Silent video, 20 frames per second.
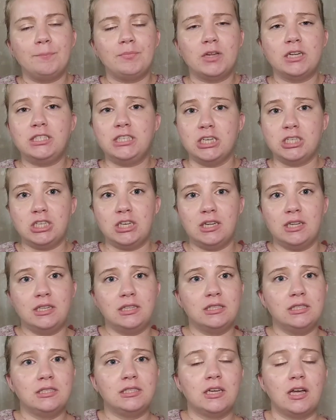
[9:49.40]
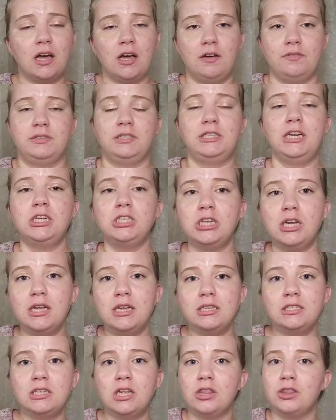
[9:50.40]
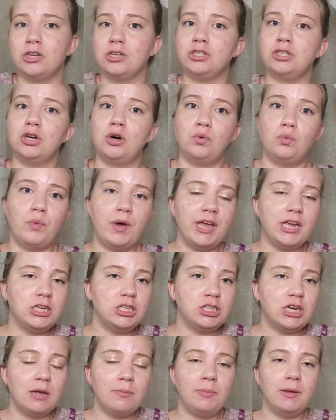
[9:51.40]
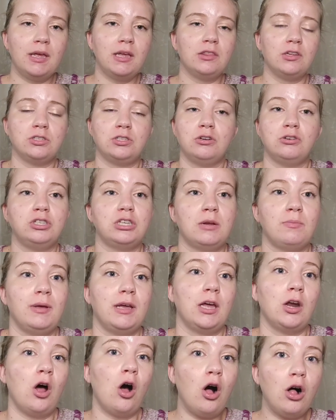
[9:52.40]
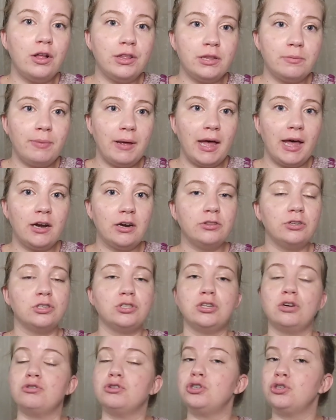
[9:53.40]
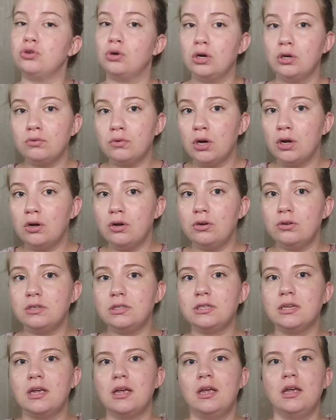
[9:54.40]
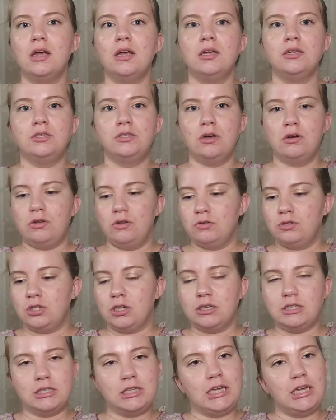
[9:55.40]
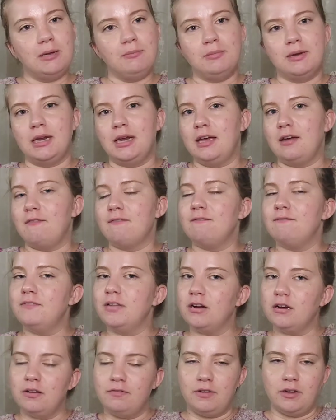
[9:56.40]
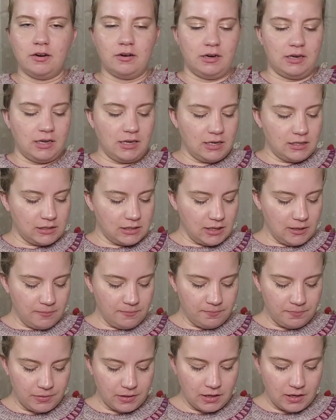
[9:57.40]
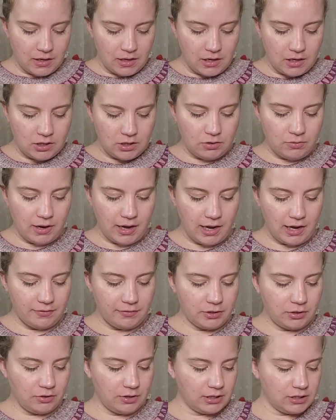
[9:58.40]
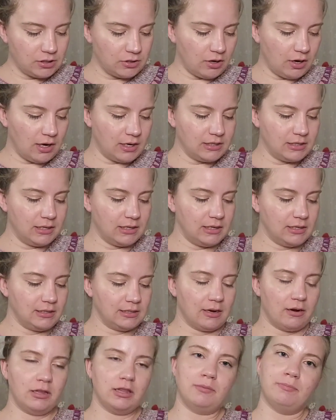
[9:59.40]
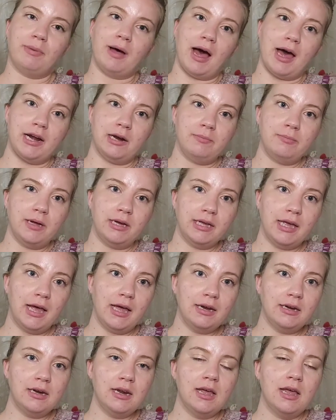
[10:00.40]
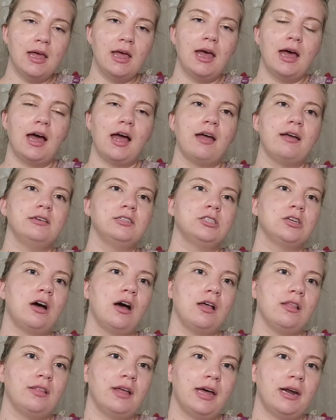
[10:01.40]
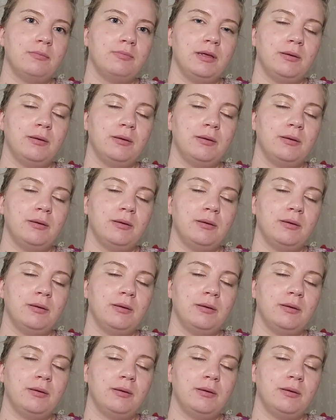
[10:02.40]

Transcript: additions of stitches, there's no waist shaping, there's no shaping at all in the pattern, there's no short rows. So you just keep knitting, very, very easy. You have the crisscrosses down at the bottom again. I saw a lot of